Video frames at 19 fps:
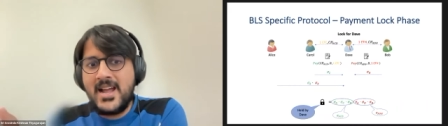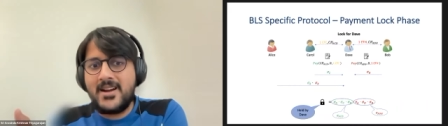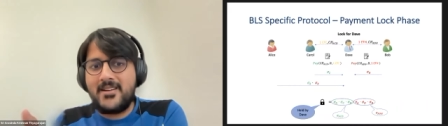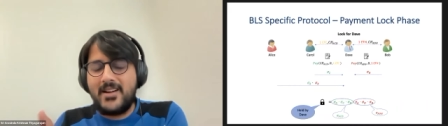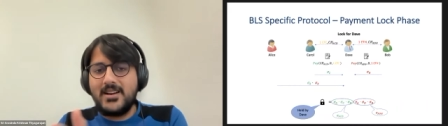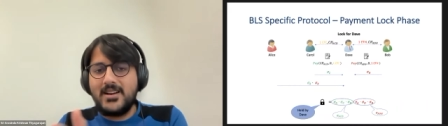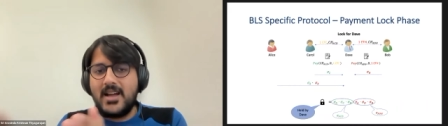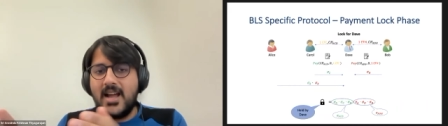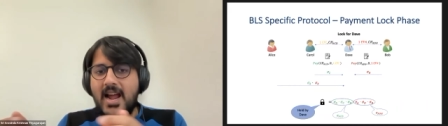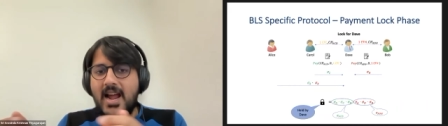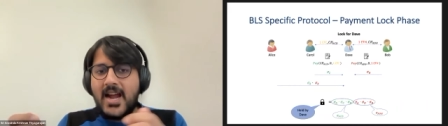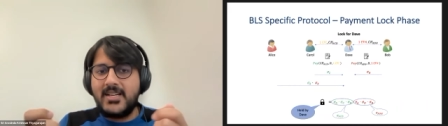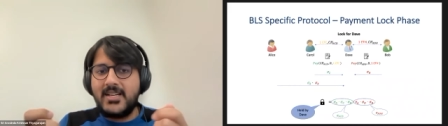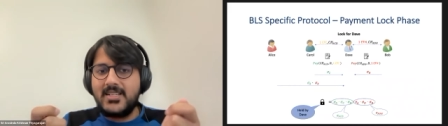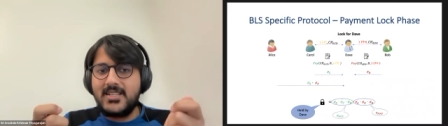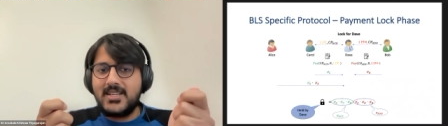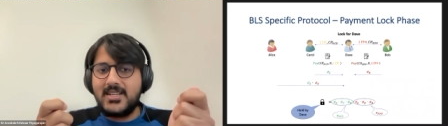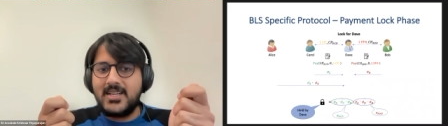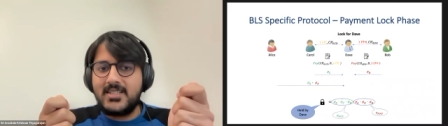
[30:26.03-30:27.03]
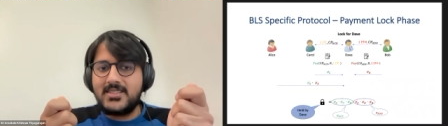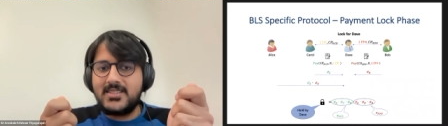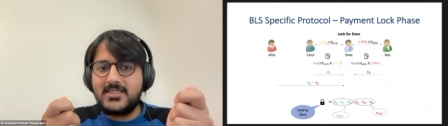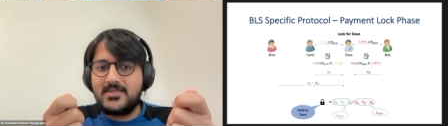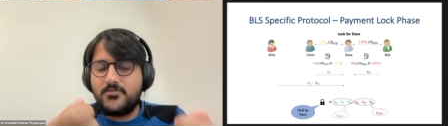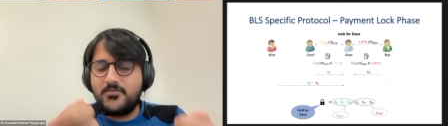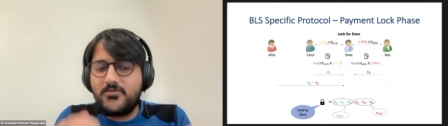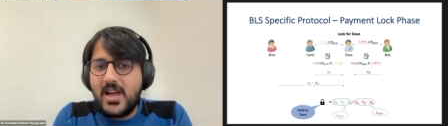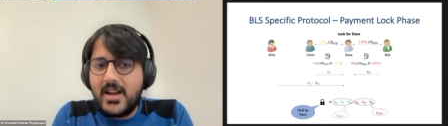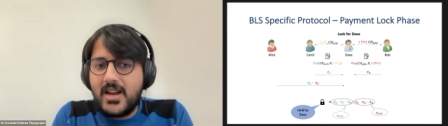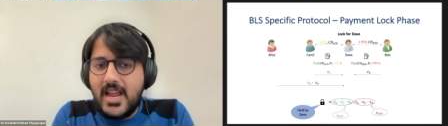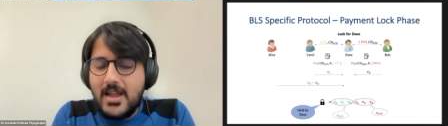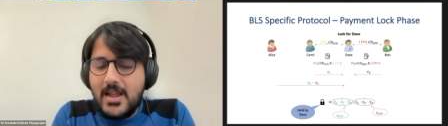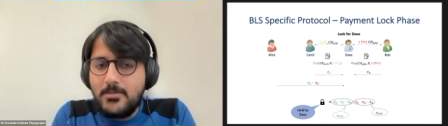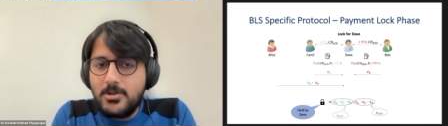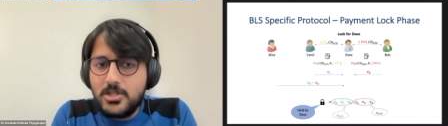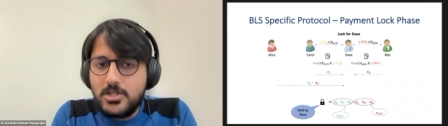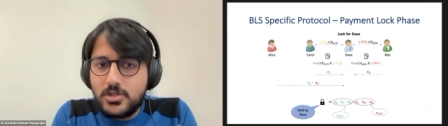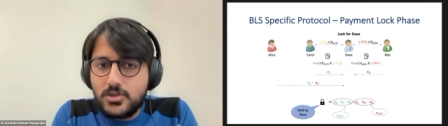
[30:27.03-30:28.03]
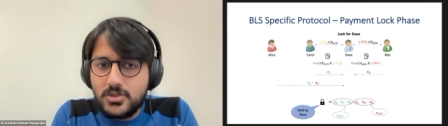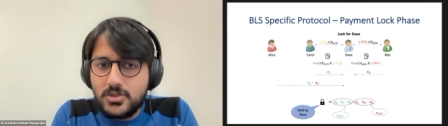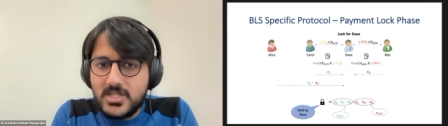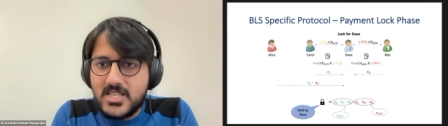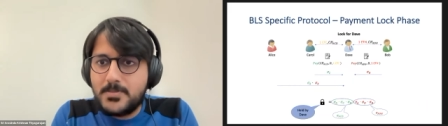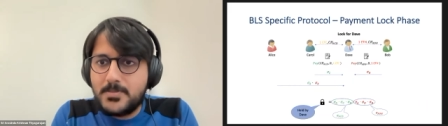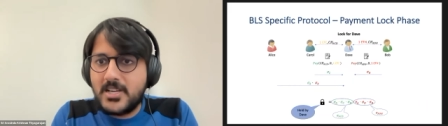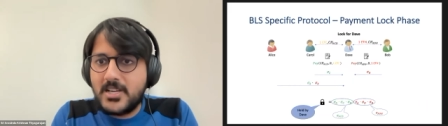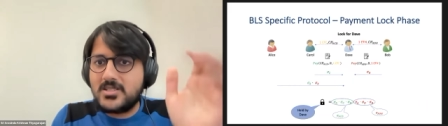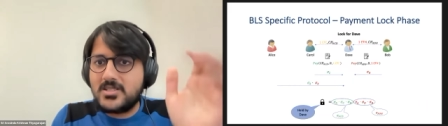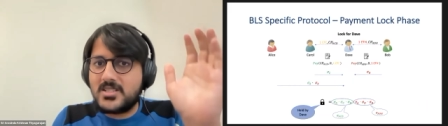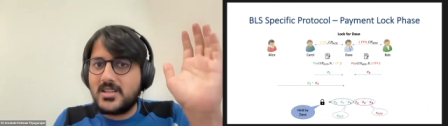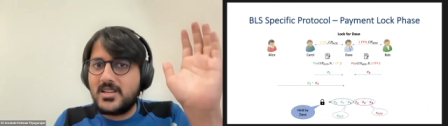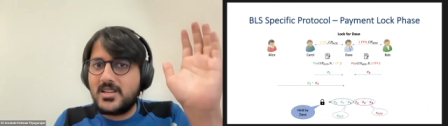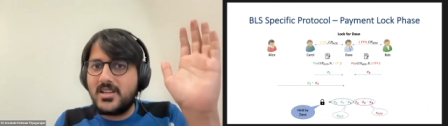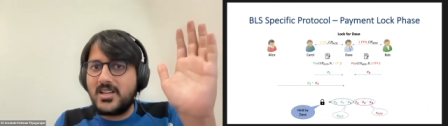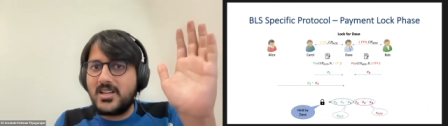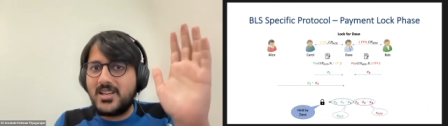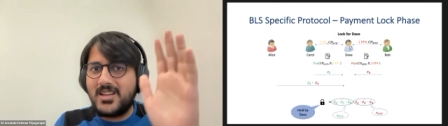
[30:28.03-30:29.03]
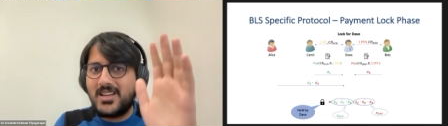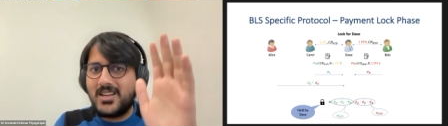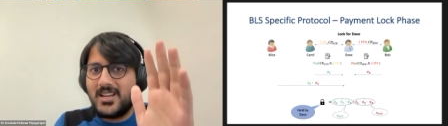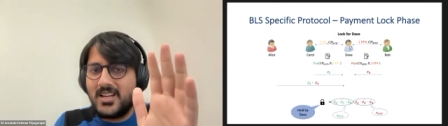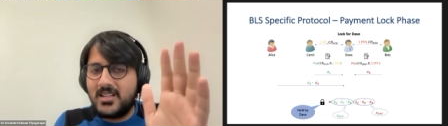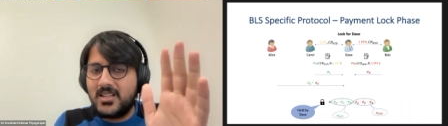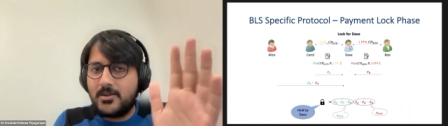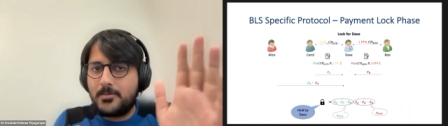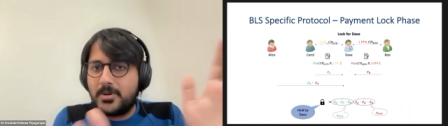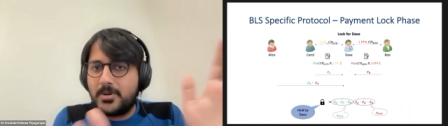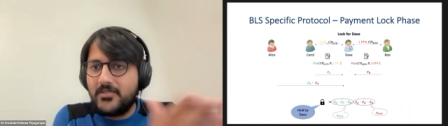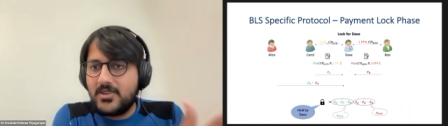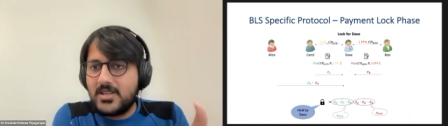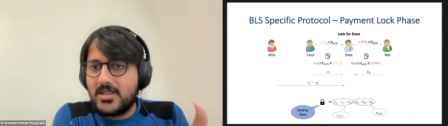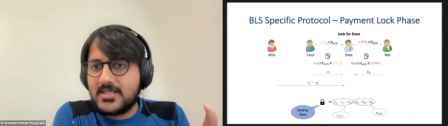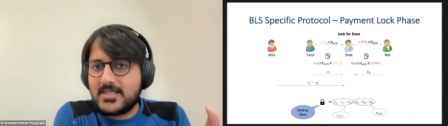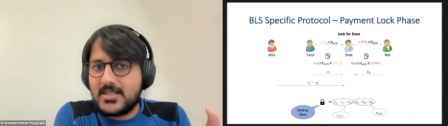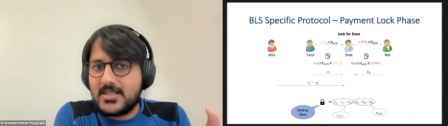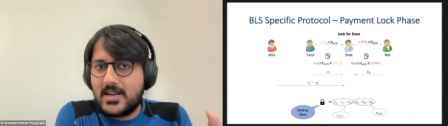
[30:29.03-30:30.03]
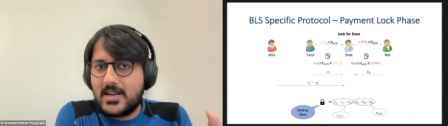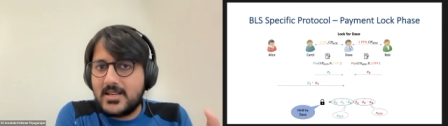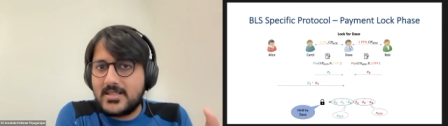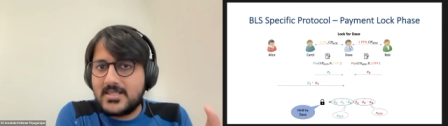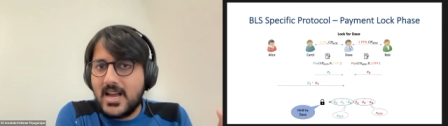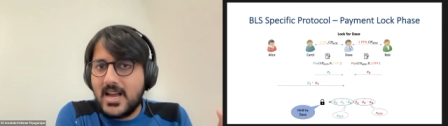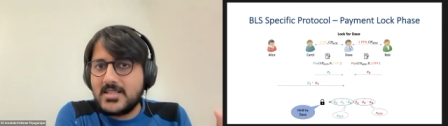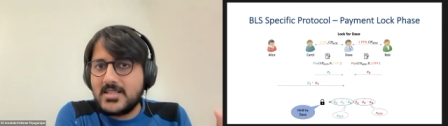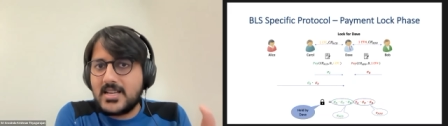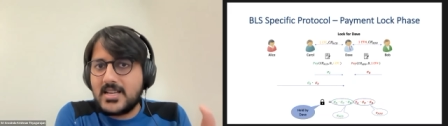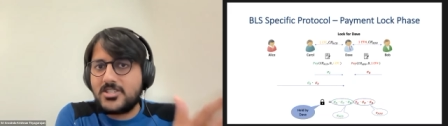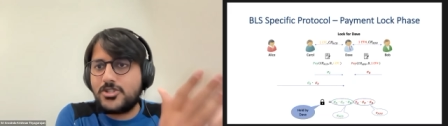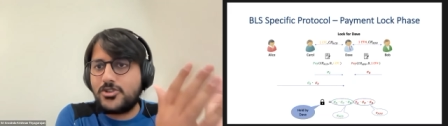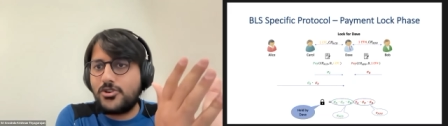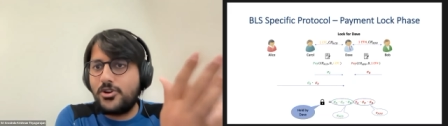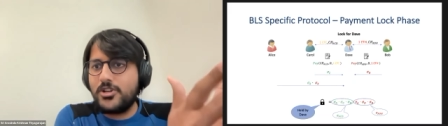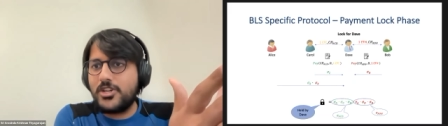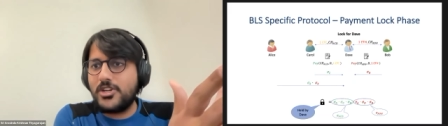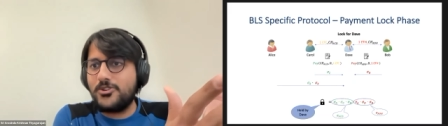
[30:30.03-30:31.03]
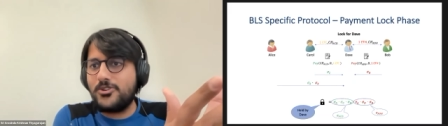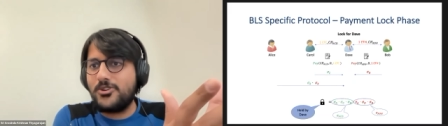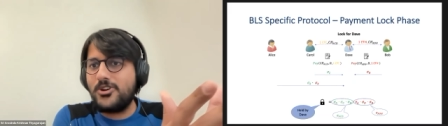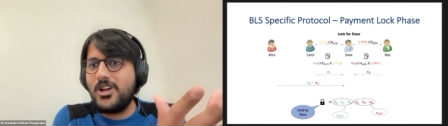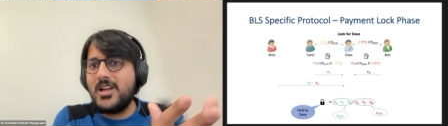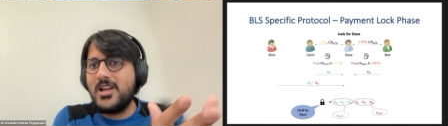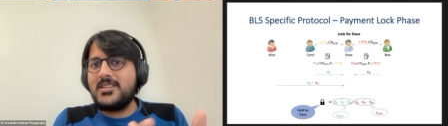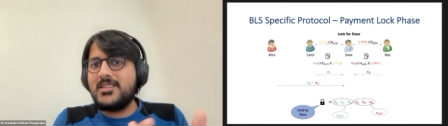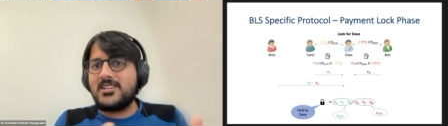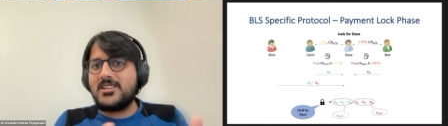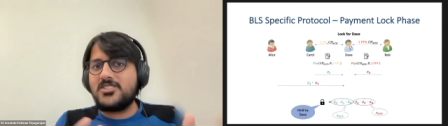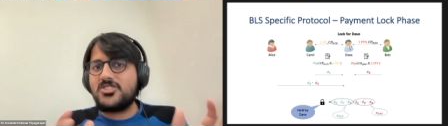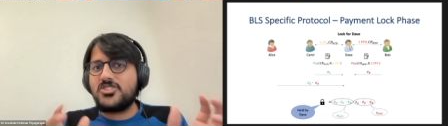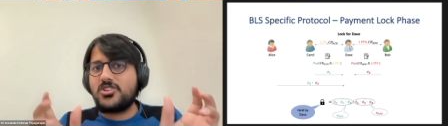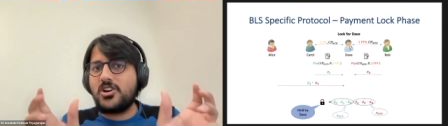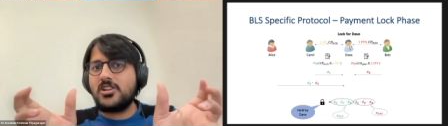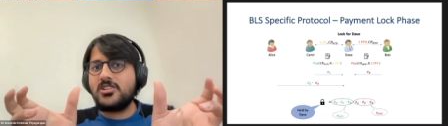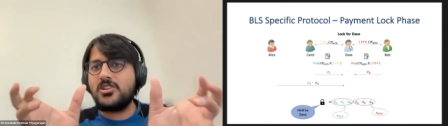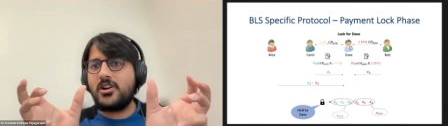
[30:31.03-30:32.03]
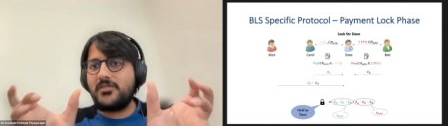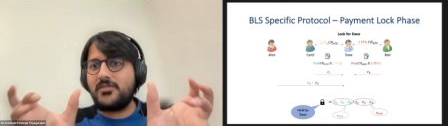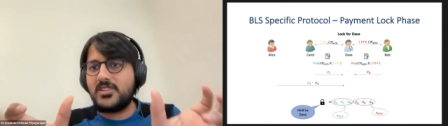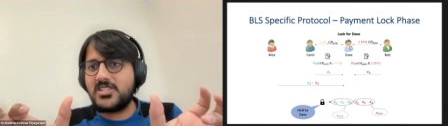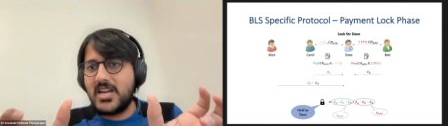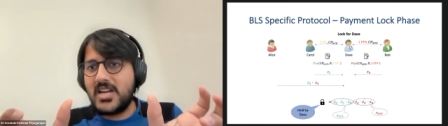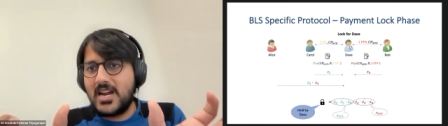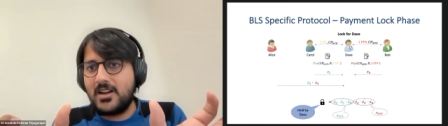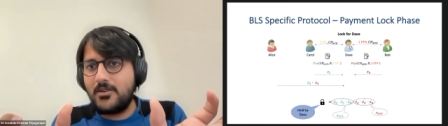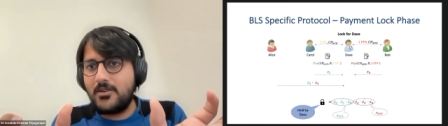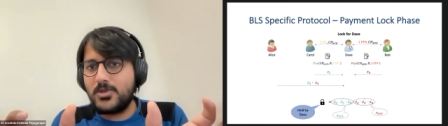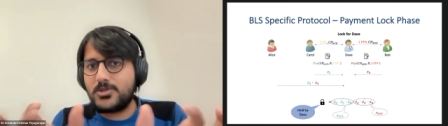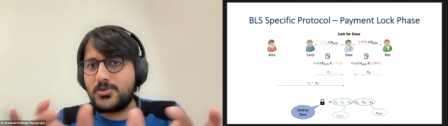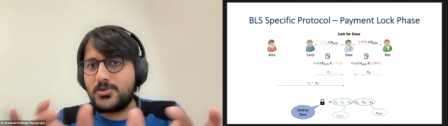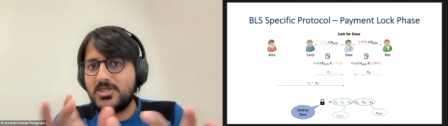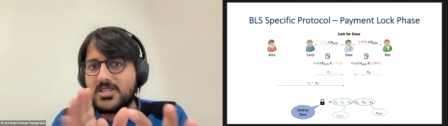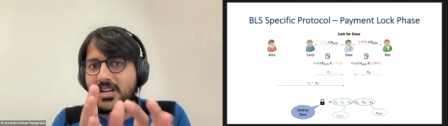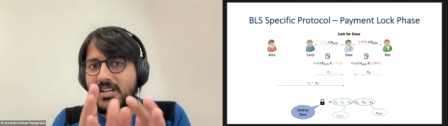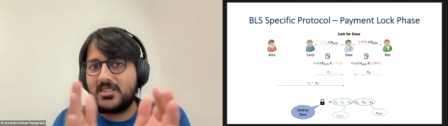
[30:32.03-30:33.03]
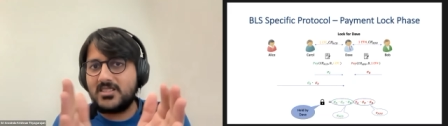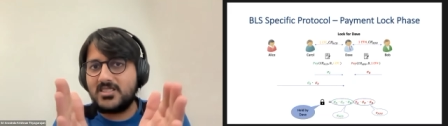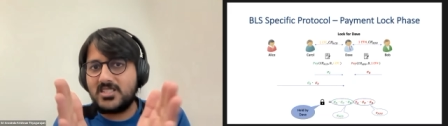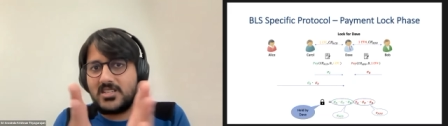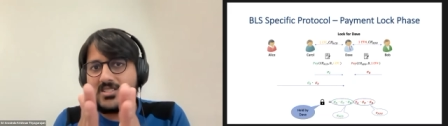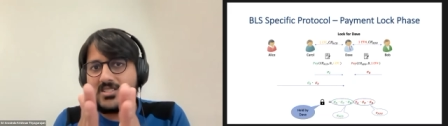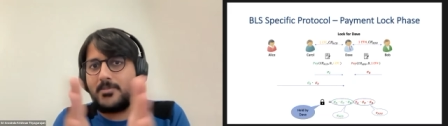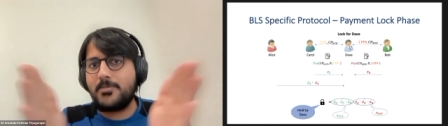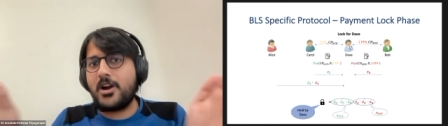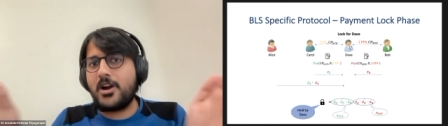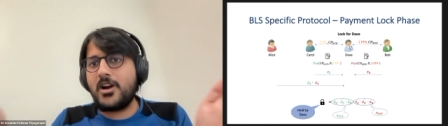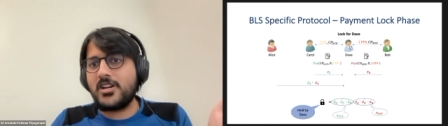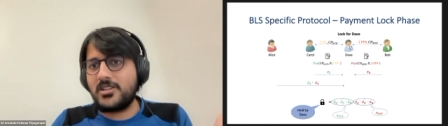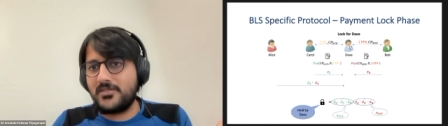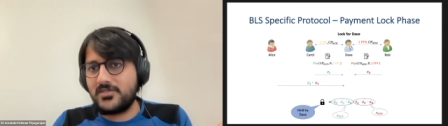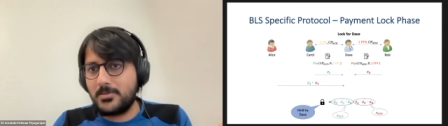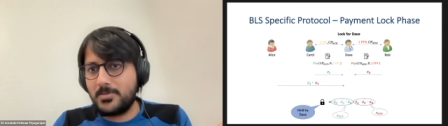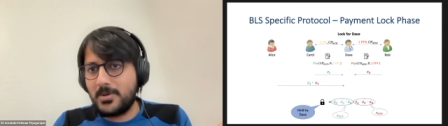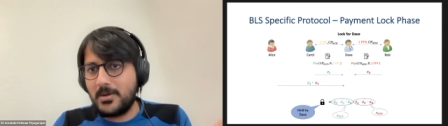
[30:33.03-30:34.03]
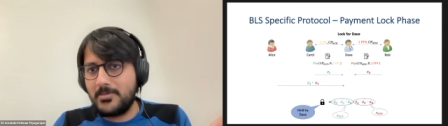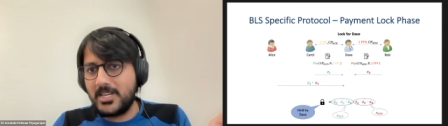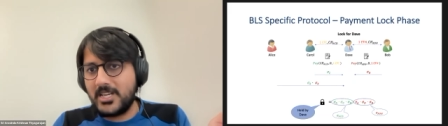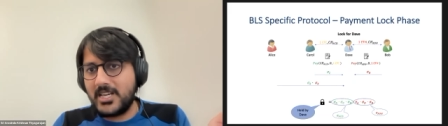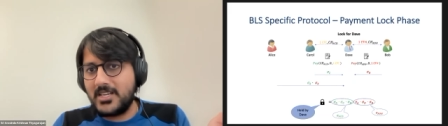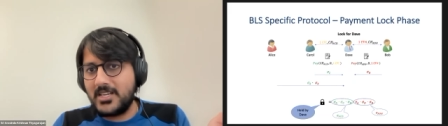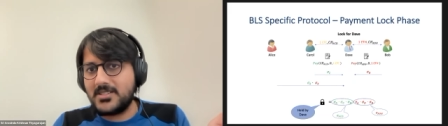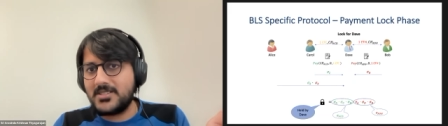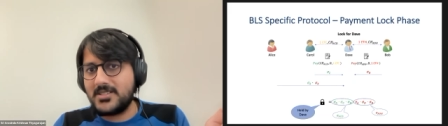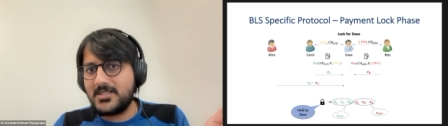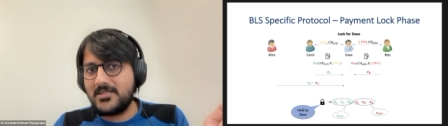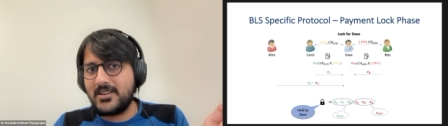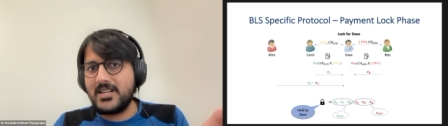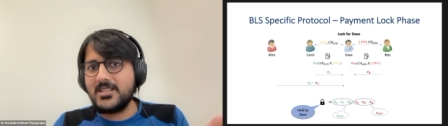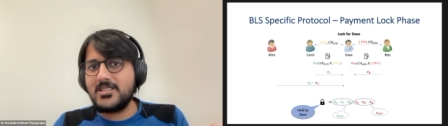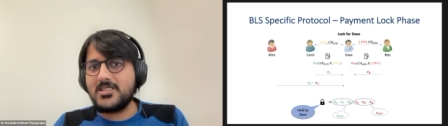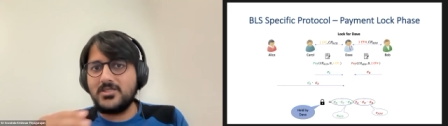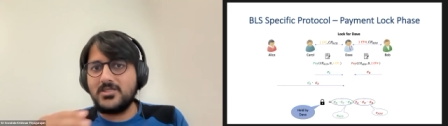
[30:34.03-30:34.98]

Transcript: right? And uh, we are able to do this because in the previous uh, slides, I showed you the structure of the channel, which was like just a product of the public keys, right?